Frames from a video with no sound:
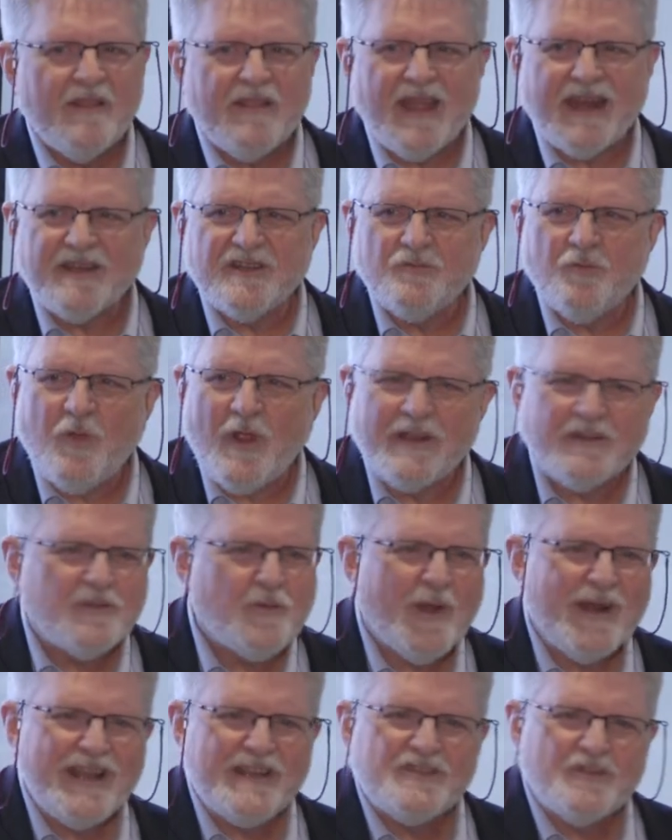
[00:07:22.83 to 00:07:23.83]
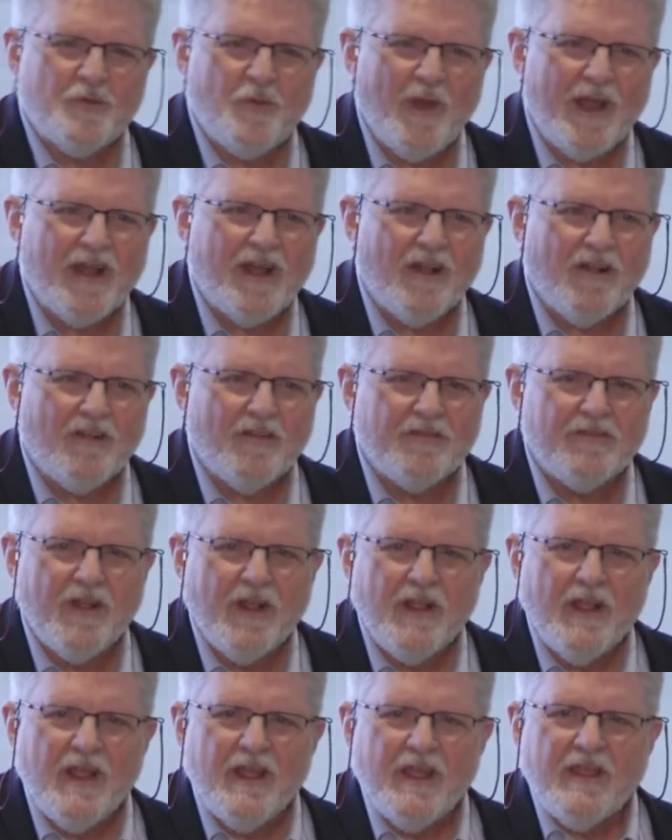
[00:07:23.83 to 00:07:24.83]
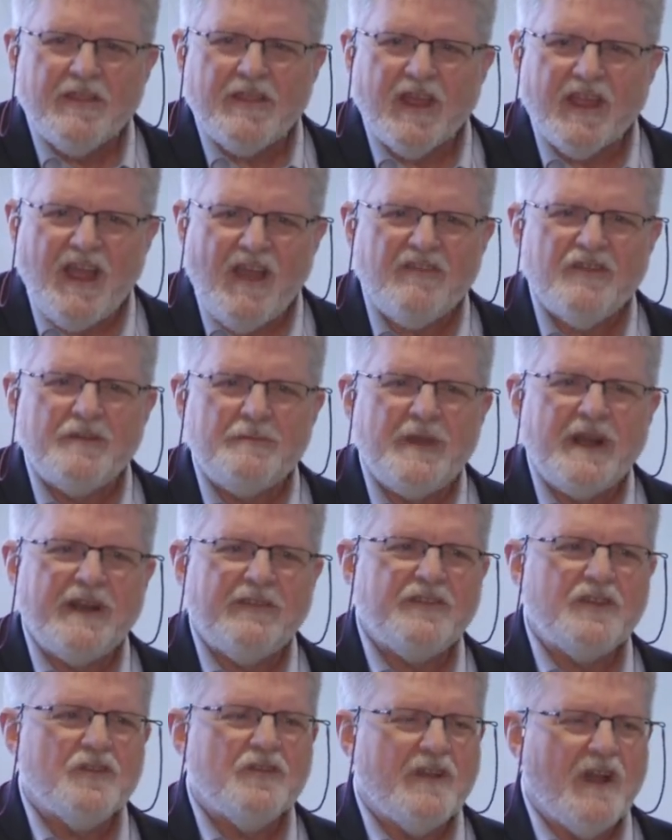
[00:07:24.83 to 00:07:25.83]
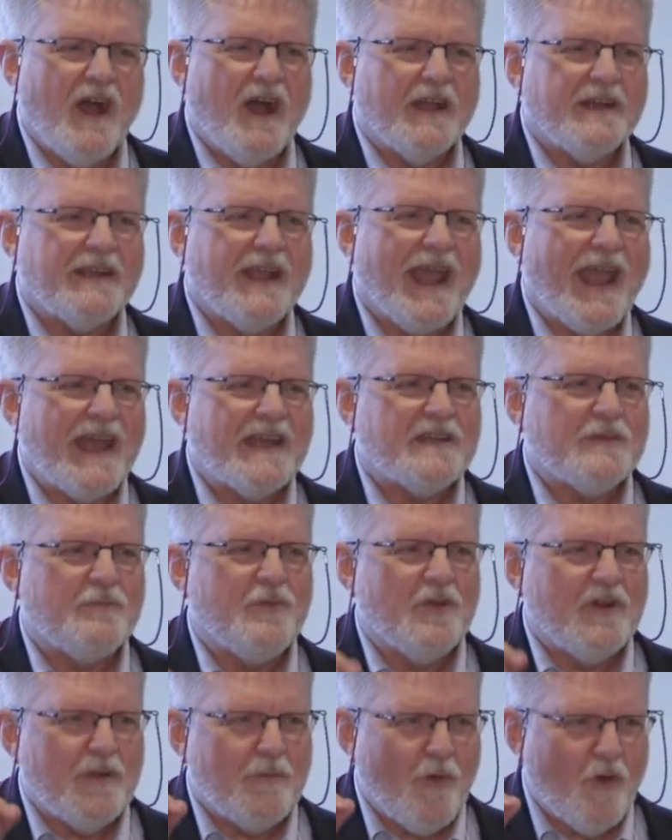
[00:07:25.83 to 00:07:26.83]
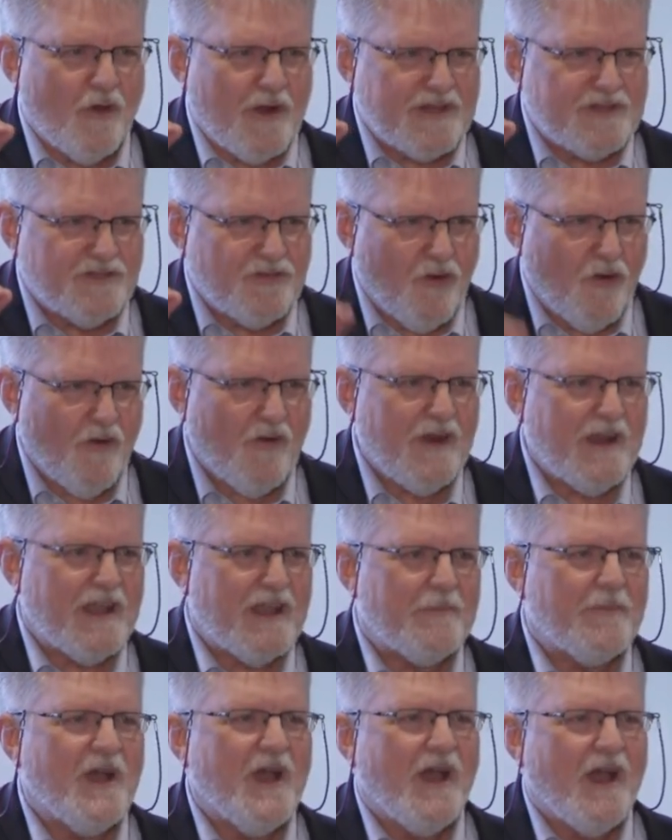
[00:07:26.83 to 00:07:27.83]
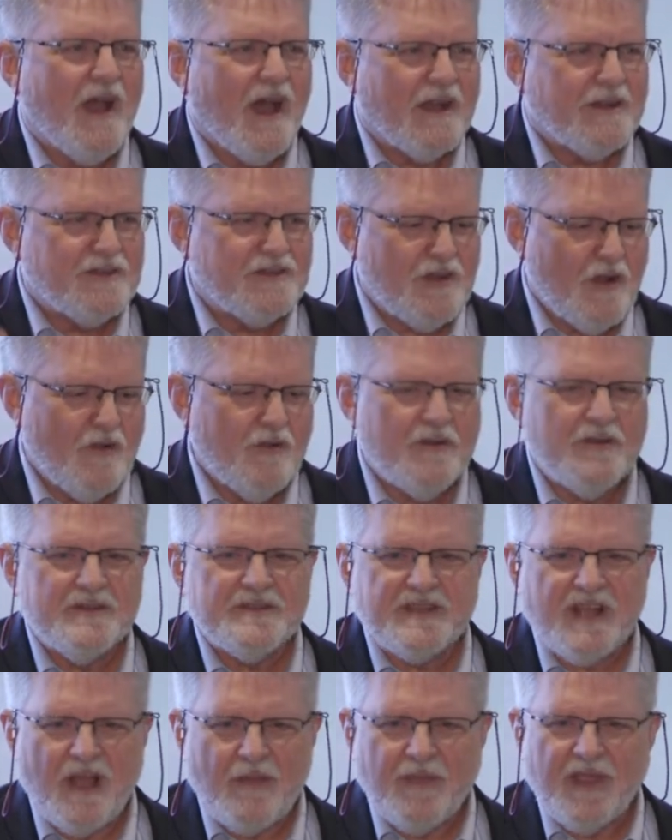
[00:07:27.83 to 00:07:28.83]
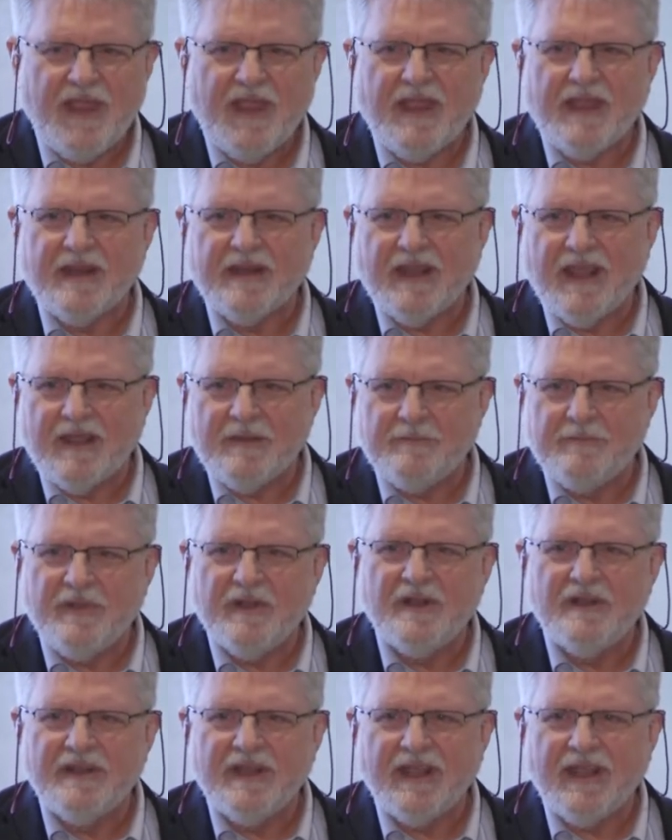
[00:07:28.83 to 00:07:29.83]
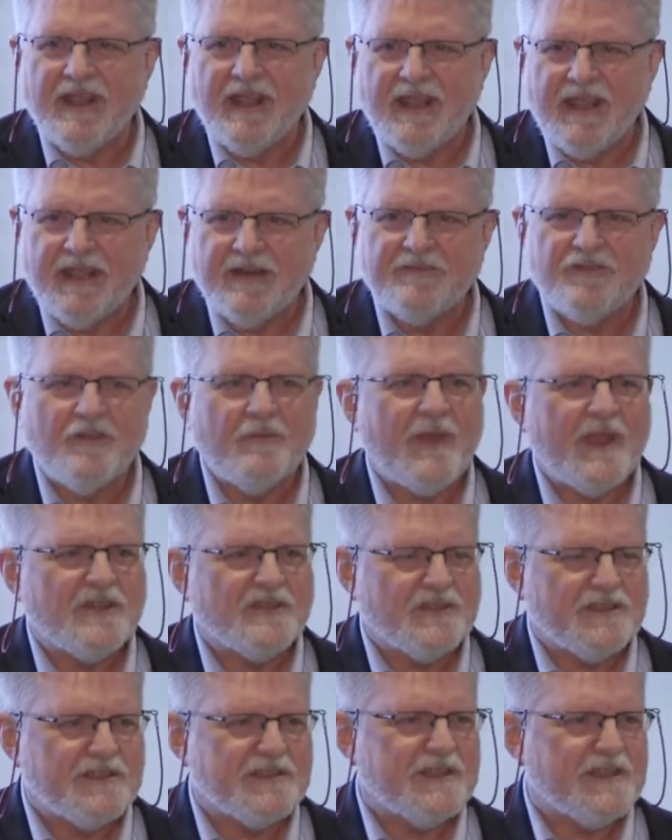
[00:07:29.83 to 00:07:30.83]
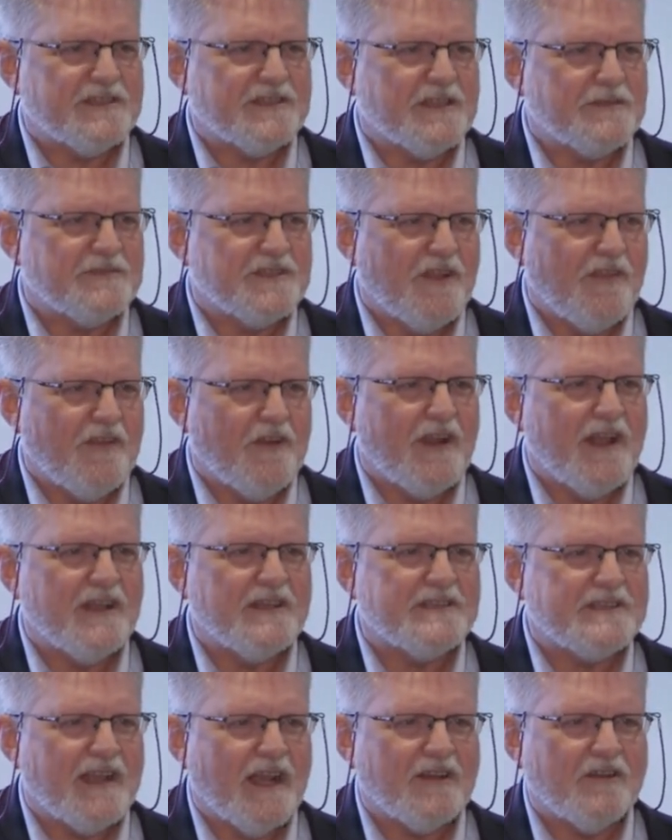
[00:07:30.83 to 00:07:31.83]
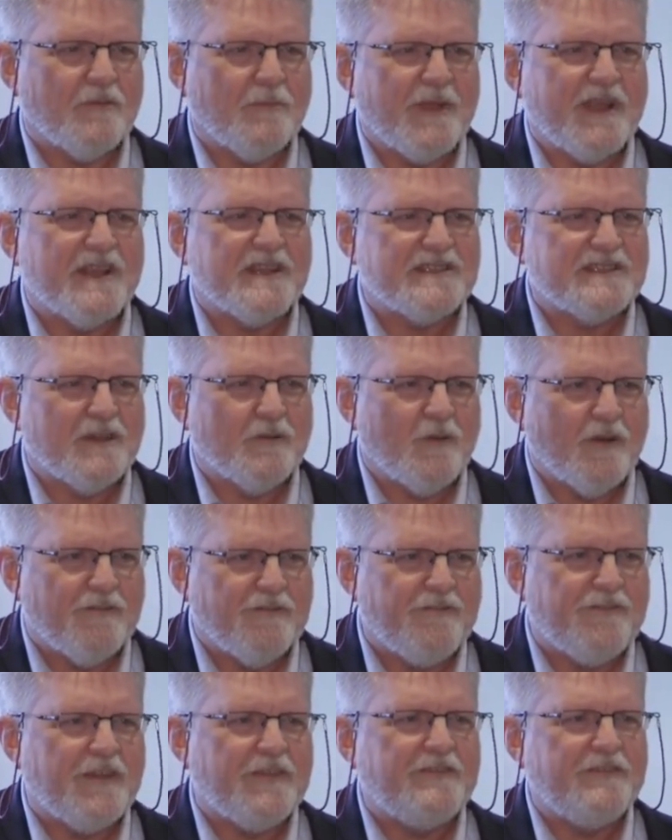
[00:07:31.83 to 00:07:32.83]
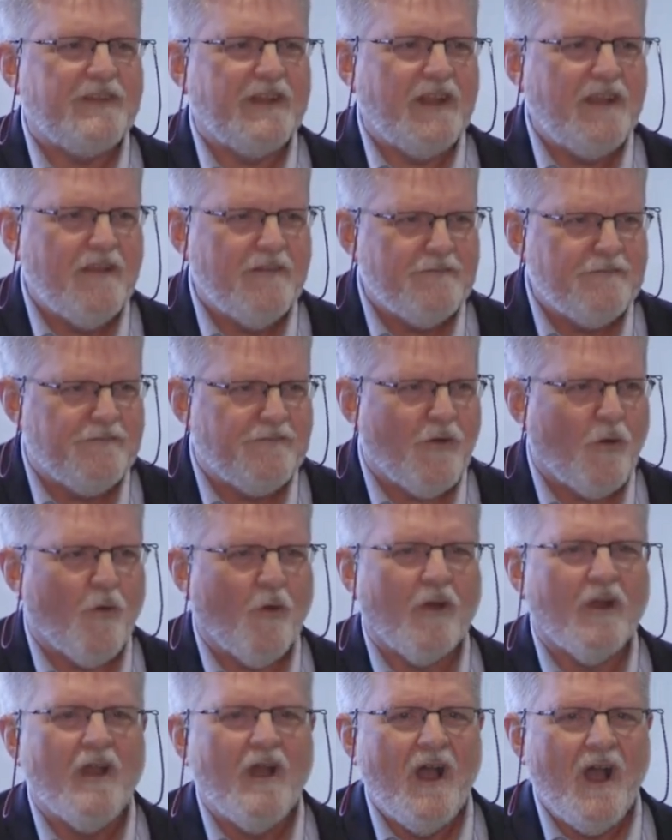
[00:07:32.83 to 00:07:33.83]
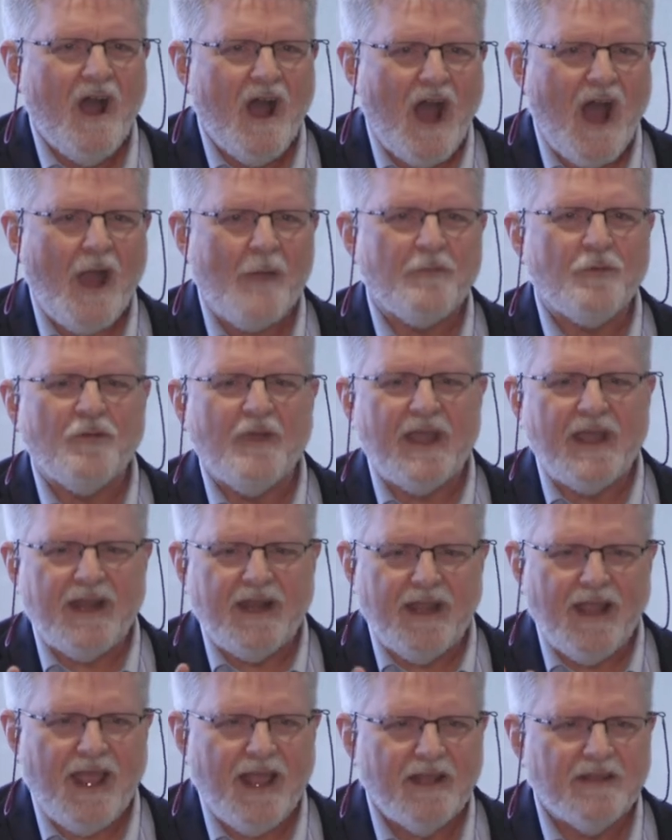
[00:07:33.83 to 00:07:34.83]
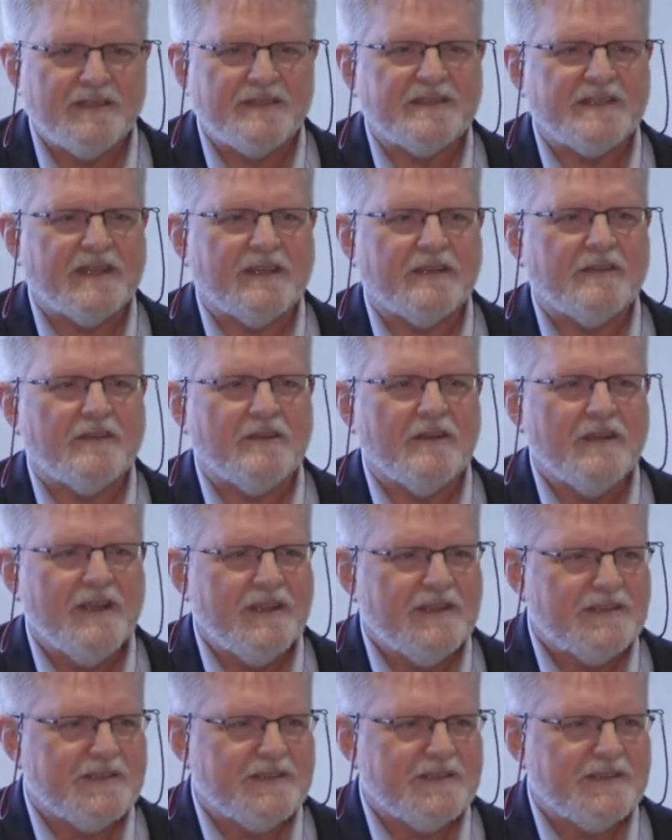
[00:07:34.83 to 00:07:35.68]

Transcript: Then in 2012, the government of Uganda had to put a moratorium on donors coming in and building information systems in their health sector because there were 54 operating health sector